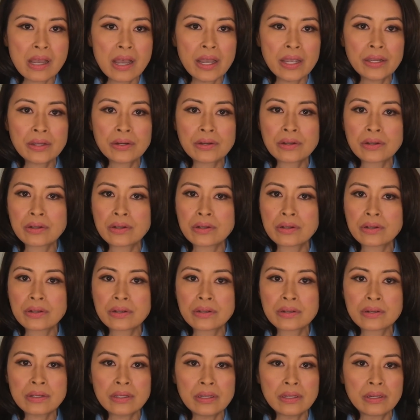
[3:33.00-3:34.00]
I
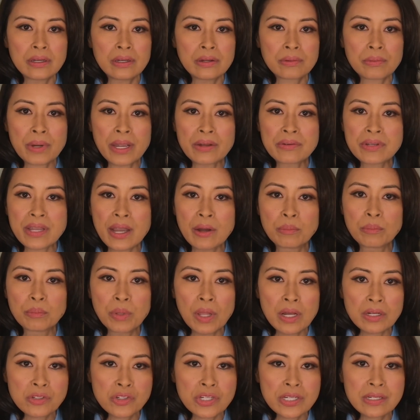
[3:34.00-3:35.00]
heard around how
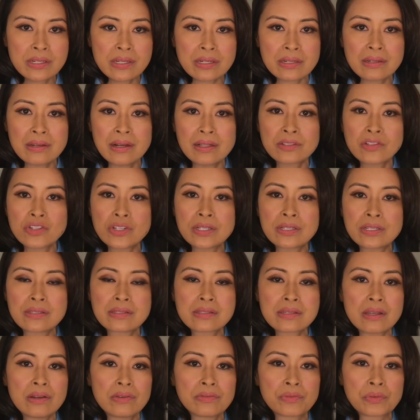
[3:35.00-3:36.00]
blockchain technology can
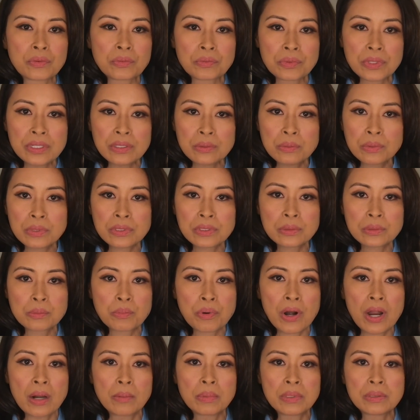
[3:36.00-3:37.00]
solve real
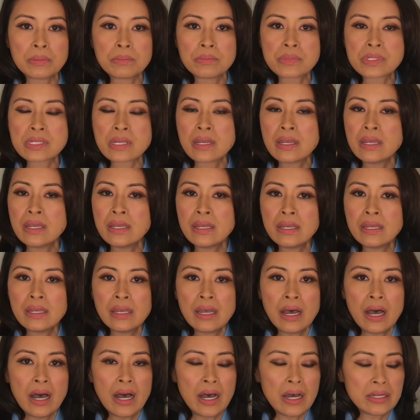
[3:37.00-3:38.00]
world problems,
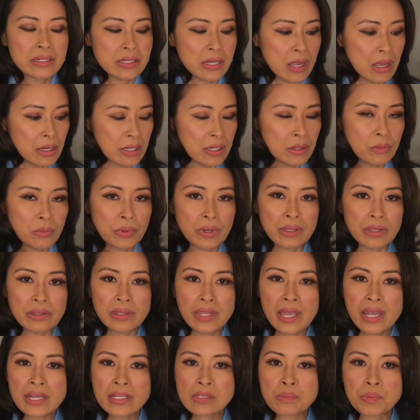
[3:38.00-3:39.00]
talking
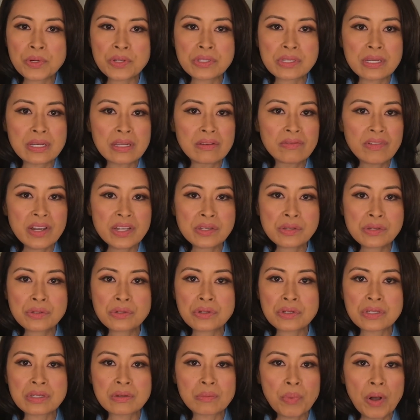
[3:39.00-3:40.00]
with experts and
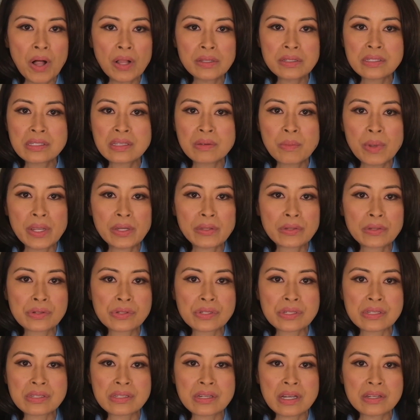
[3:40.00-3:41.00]
investors and
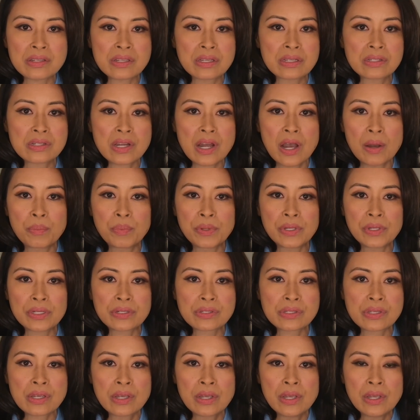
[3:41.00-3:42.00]
policymakers discussing
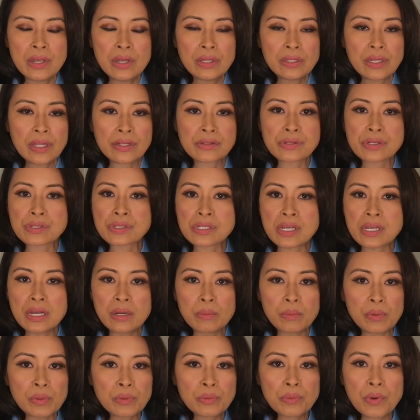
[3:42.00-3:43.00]
topics like
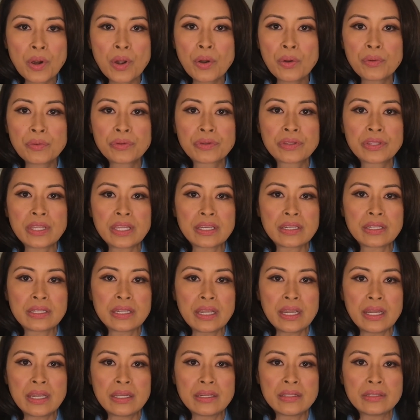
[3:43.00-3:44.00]
sustainable growth
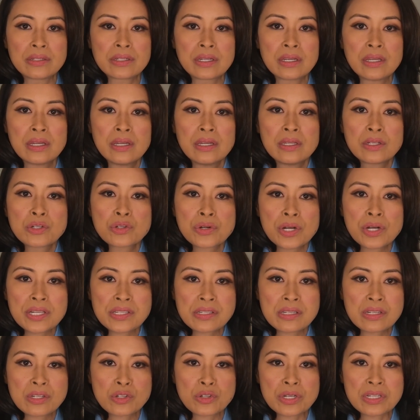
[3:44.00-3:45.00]
and
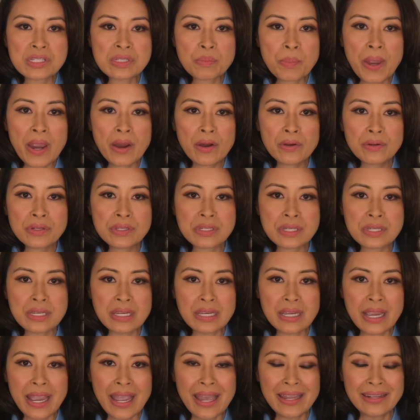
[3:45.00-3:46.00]
trust and transparency.